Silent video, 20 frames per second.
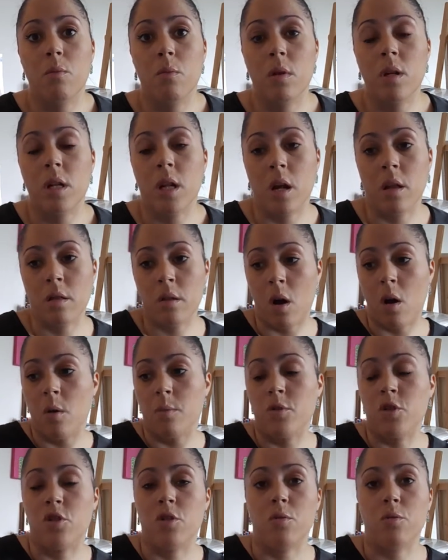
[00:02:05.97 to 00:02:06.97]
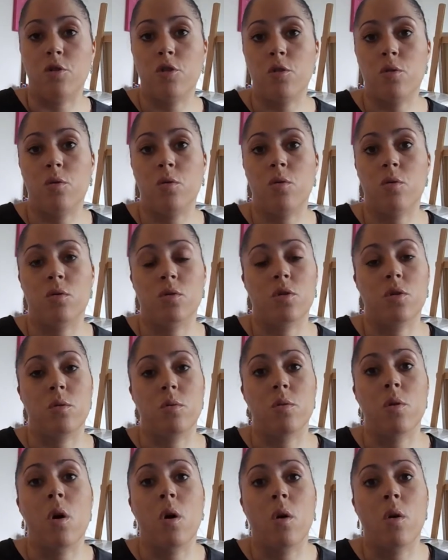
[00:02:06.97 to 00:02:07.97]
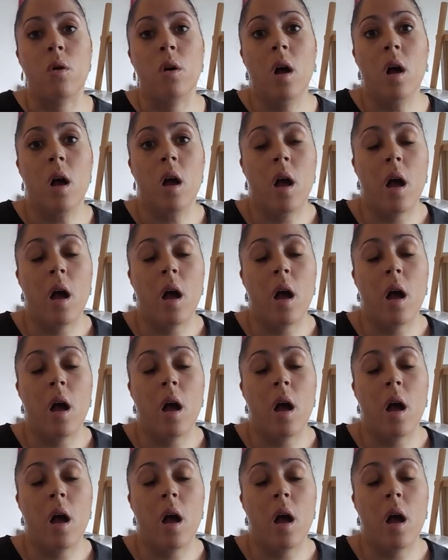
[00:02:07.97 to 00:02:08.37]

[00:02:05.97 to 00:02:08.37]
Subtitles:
the arms are too short or too long,